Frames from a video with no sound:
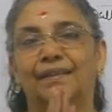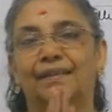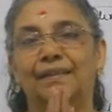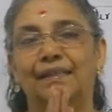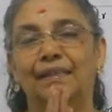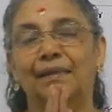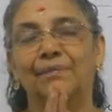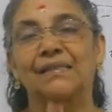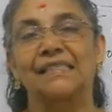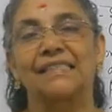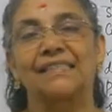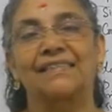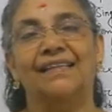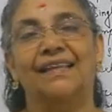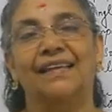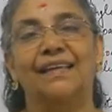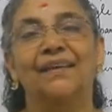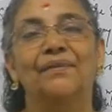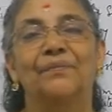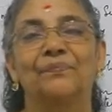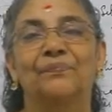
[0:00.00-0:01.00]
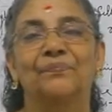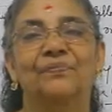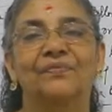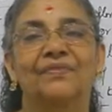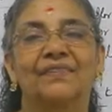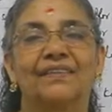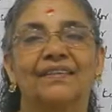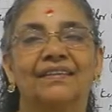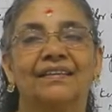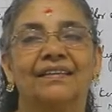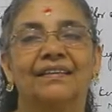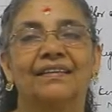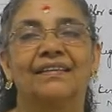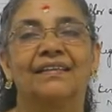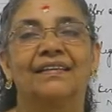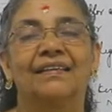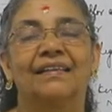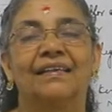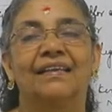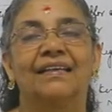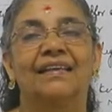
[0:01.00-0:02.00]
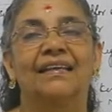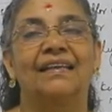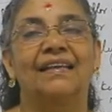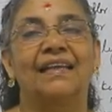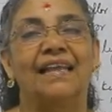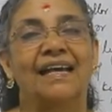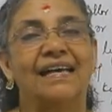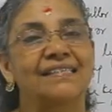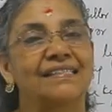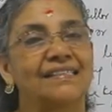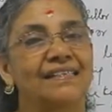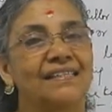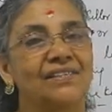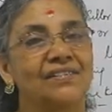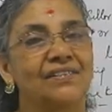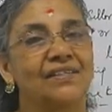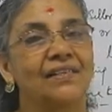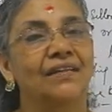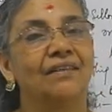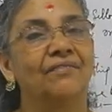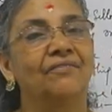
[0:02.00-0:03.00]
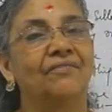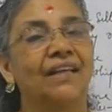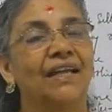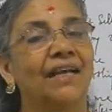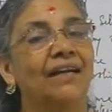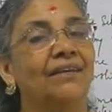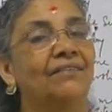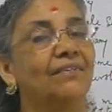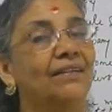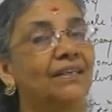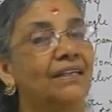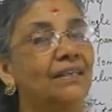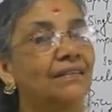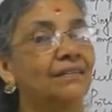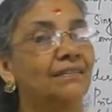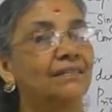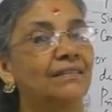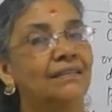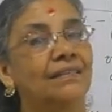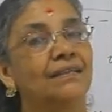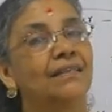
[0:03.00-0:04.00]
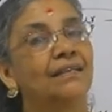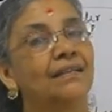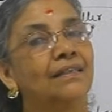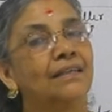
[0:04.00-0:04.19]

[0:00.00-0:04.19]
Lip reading: Namaste. Last session we have learned